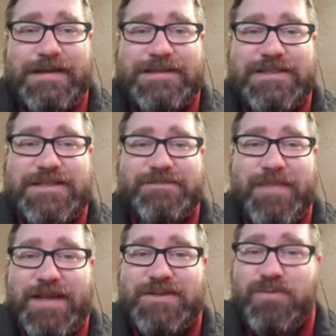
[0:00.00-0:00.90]

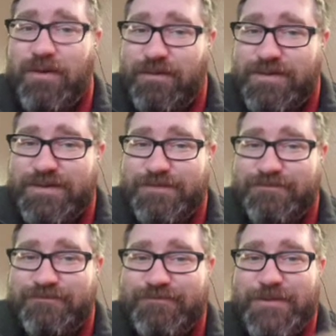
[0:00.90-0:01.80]
Space Wolves,
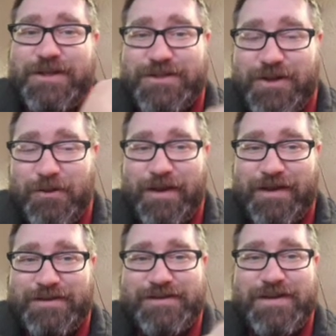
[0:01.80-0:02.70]

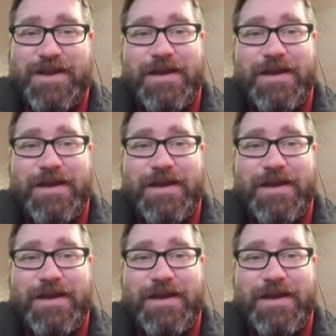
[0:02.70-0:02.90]
Custodes.